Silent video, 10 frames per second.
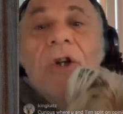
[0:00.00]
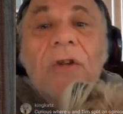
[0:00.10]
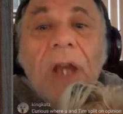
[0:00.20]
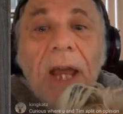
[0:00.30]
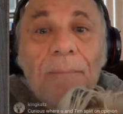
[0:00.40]

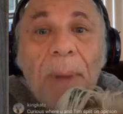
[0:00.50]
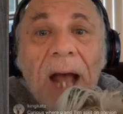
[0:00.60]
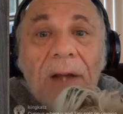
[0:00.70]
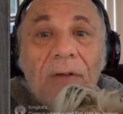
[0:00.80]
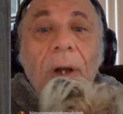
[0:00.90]
just gave
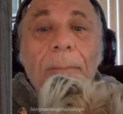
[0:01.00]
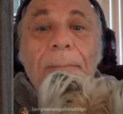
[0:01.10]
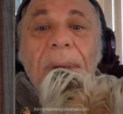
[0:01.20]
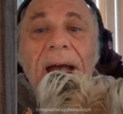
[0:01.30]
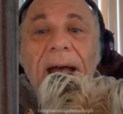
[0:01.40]
Basil a
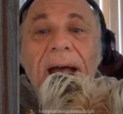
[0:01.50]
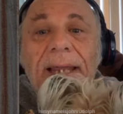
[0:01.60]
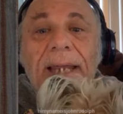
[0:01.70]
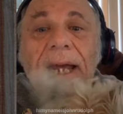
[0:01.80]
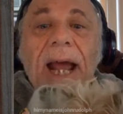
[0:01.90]
bath,
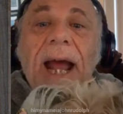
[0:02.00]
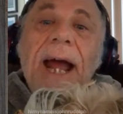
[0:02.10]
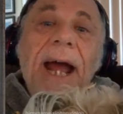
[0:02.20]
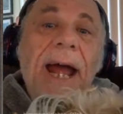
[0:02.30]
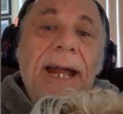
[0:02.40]

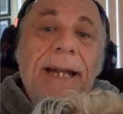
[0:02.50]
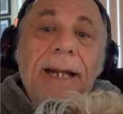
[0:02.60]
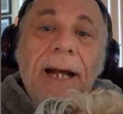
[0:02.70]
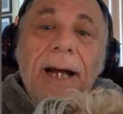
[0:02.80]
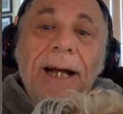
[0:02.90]

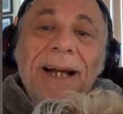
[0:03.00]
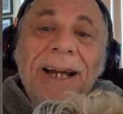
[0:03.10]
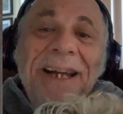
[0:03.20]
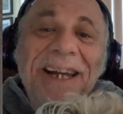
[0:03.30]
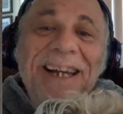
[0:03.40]
and
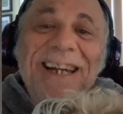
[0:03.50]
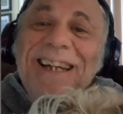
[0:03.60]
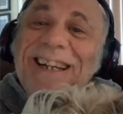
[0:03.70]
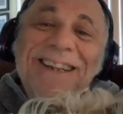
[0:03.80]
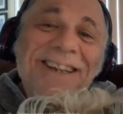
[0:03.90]

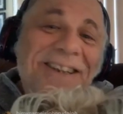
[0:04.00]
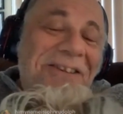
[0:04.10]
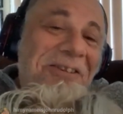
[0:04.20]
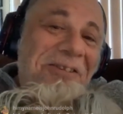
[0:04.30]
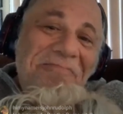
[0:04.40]
he
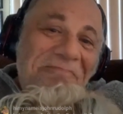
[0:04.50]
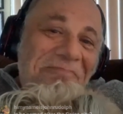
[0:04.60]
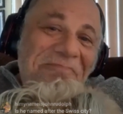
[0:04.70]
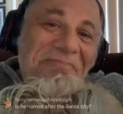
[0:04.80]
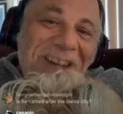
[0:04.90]

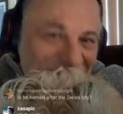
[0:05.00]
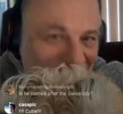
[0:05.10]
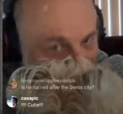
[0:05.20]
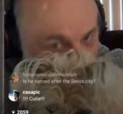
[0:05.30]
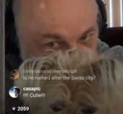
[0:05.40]

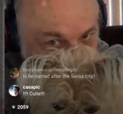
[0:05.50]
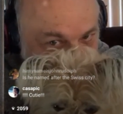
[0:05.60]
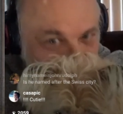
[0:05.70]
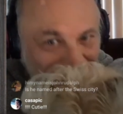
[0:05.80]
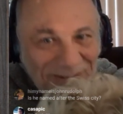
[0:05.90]
just
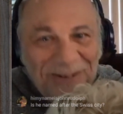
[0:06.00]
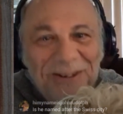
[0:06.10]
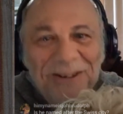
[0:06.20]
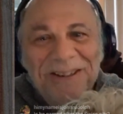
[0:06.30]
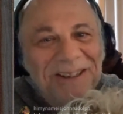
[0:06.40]
smells
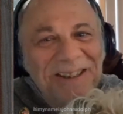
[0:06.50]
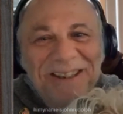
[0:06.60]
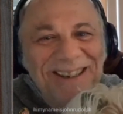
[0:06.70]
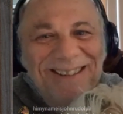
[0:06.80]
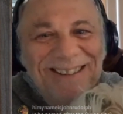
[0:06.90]

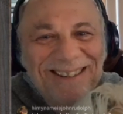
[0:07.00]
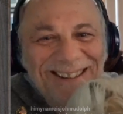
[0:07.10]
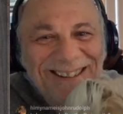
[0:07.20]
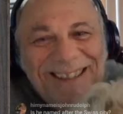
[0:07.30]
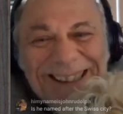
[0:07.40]
good. And
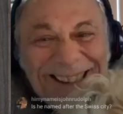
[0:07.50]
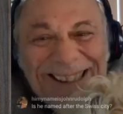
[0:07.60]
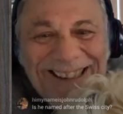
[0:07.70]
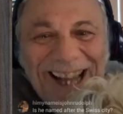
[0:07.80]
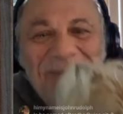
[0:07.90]

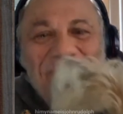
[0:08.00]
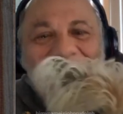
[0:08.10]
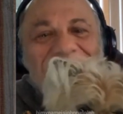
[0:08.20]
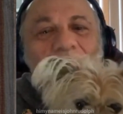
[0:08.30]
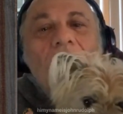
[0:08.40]
hey,
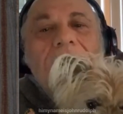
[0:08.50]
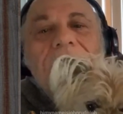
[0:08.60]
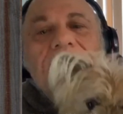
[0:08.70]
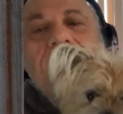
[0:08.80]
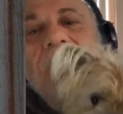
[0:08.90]
Basil, all
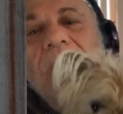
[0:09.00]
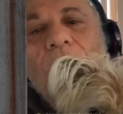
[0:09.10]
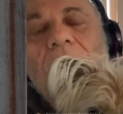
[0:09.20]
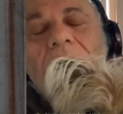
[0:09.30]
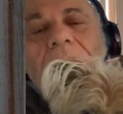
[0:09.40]
right, say
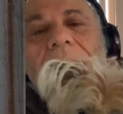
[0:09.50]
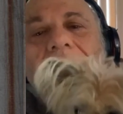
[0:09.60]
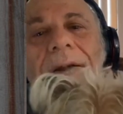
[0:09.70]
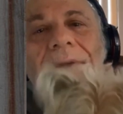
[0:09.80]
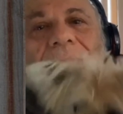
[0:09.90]
hello
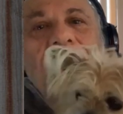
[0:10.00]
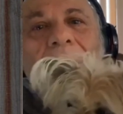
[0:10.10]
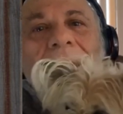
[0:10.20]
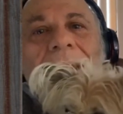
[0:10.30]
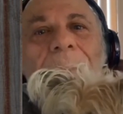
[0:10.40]
to
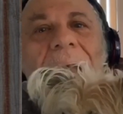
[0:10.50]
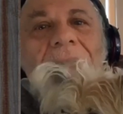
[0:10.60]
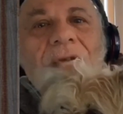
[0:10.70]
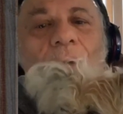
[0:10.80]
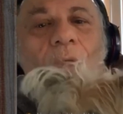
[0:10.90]
everybody,
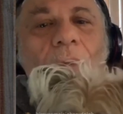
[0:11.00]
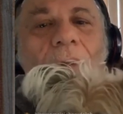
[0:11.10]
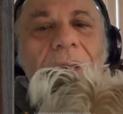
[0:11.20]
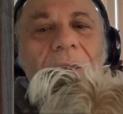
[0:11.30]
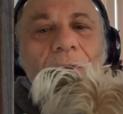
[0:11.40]
Basil.
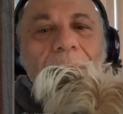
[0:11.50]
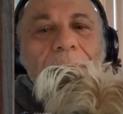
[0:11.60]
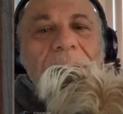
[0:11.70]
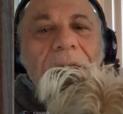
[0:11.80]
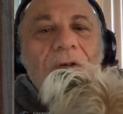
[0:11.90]
All the
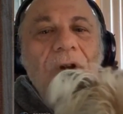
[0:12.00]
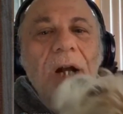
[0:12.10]
human beings are